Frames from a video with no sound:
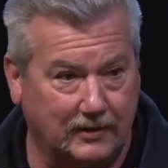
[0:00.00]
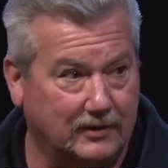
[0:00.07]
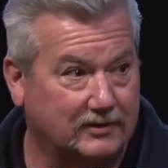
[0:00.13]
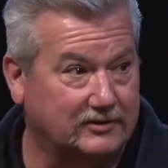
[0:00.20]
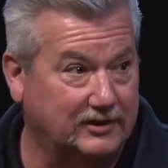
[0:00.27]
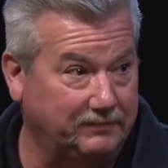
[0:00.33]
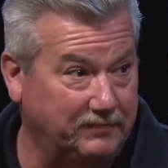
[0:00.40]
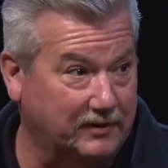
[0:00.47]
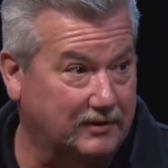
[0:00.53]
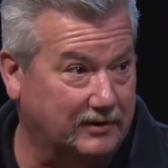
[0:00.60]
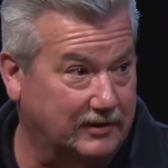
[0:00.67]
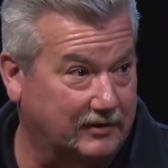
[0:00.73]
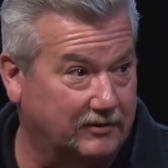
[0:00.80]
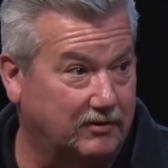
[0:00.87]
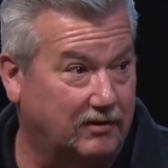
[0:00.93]
Typically,
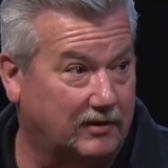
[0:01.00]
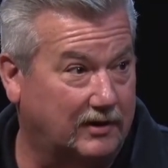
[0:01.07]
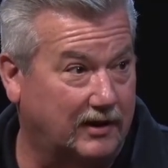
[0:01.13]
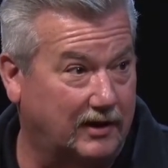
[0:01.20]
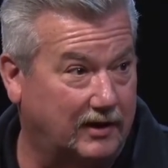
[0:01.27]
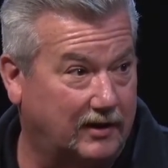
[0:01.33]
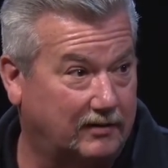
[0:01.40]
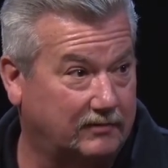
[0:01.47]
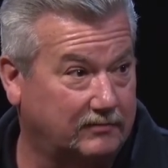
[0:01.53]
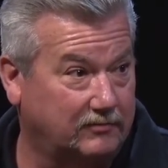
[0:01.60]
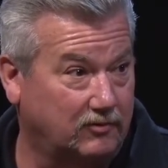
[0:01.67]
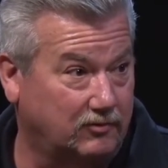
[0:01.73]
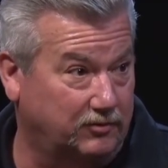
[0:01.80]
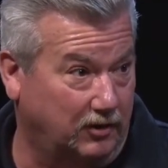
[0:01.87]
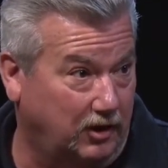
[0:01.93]
the Narcan
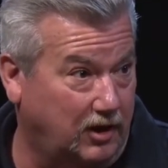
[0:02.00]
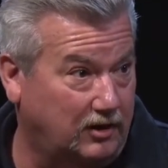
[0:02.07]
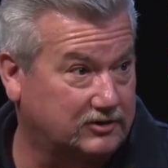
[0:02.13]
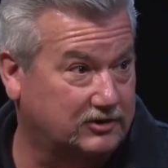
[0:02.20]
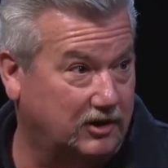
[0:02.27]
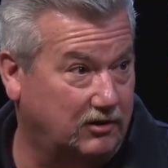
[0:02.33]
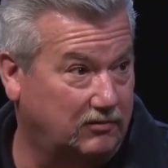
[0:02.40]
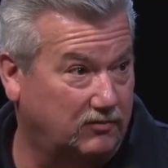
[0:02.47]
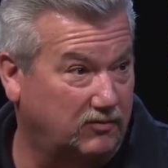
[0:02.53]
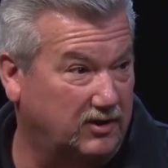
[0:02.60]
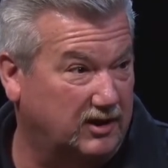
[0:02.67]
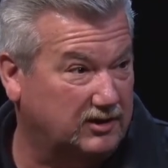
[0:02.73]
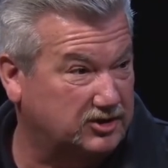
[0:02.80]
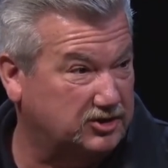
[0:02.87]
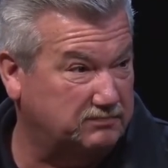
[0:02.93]
or naloxone would
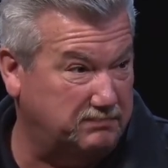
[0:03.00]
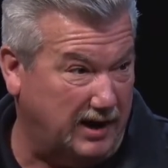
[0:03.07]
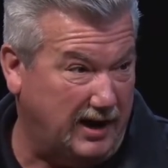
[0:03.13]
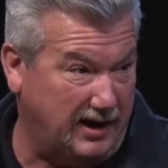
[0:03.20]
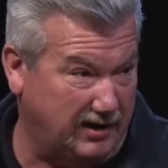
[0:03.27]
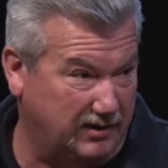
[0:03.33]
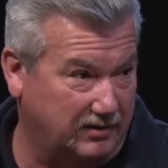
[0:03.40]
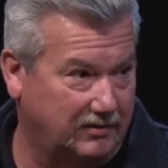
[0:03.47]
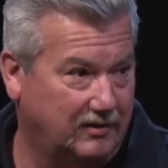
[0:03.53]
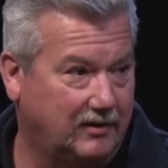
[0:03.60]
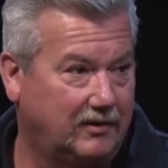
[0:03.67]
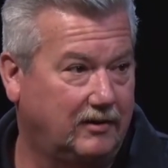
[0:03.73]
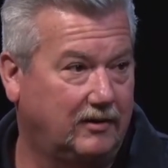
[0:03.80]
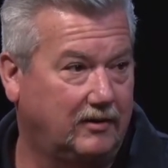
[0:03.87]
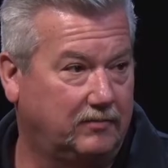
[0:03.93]
expire
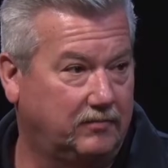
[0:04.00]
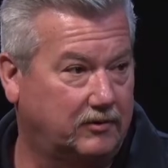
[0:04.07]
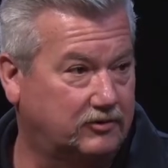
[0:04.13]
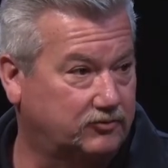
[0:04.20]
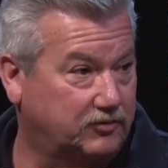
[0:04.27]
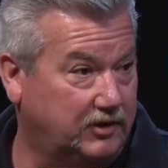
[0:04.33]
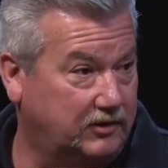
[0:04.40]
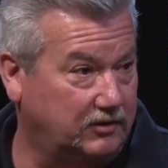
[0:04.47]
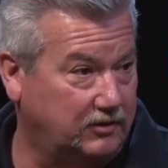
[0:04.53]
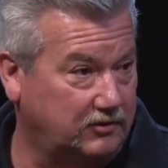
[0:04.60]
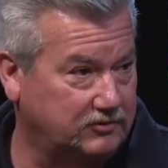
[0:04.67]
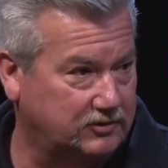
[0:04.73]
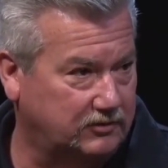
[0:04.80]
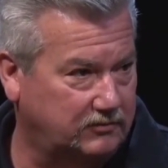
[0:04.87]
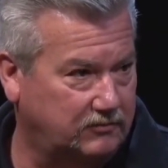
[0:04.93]
because we didn't
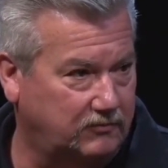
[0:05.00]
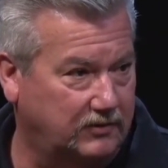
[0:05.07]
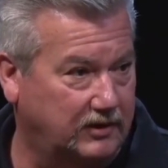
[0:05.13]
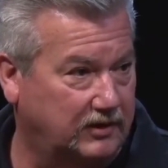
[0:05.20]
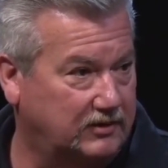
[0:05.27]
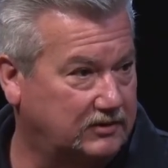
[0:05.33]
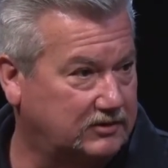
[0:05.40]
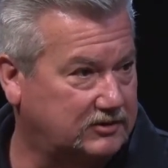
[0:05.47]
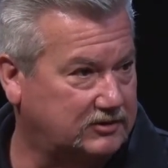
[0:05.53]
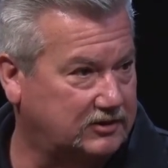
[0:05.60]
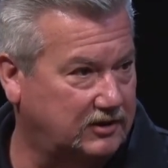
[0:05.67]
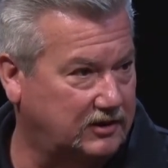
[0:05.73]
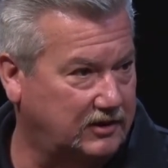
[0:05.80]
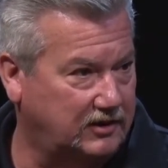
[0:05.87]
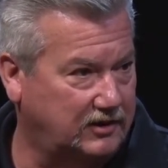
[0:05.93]
use it. We didn't
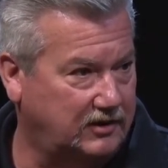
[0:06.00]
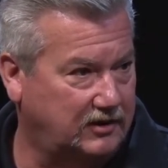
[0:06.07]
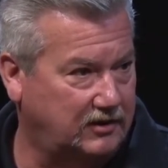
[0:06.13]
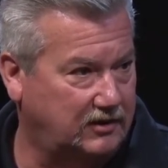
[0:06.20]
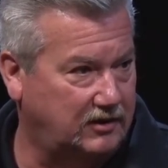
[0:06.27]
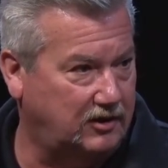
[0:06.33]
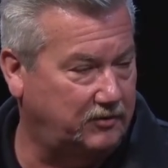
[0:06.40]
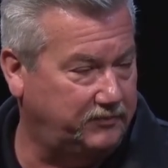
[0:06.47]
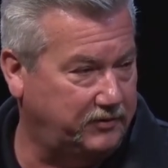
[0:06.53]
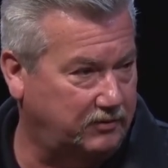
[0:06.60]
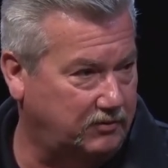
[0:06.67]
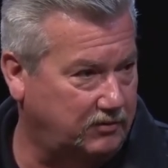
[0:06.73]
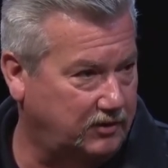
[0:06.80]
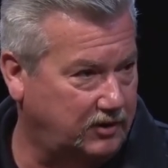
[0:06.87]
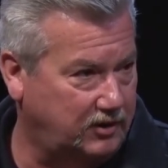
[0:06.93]
see
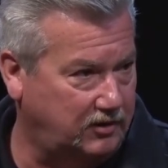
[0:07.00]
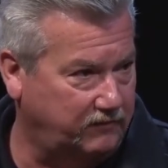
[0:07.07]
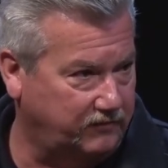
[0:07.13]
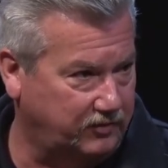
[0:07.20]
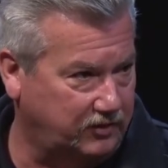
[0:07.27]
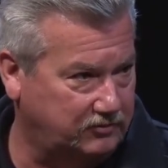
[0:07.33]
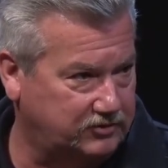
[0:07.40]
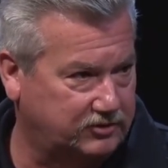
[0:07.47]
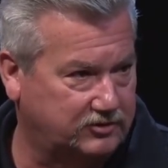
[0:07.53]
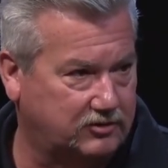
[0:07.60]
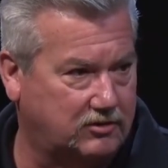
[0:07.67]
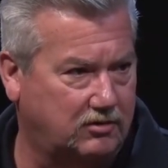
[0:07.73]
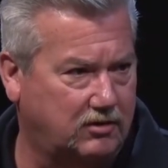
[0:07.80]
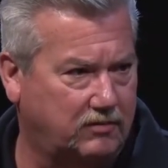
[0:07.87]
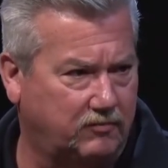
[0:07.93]
opioid overdoses
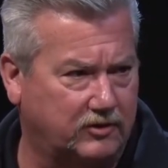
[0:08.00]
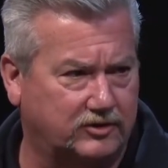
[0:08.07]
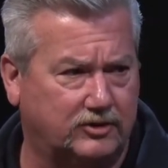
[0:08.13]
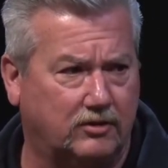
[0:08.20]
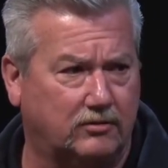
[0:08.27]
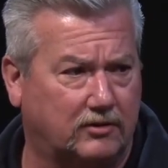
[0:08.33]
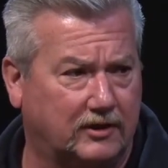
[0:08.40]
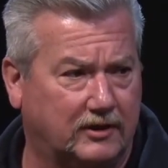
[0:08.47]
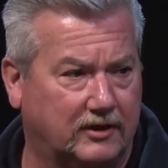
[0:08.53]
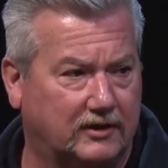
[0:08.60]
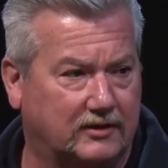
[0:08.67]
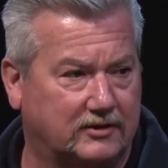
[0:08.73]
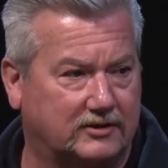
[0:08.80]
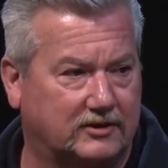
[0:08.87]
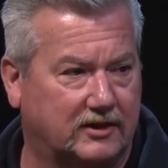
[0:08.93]
occurring. We certainly
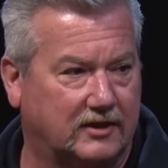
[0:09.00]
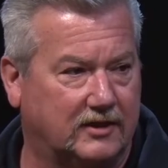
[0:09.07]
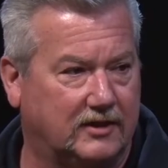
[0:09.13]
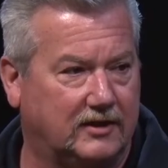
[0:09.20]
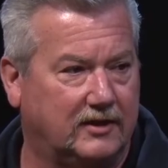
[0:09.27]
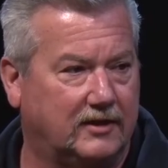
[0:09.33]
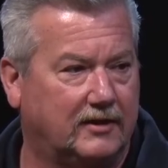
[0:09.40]
didn't see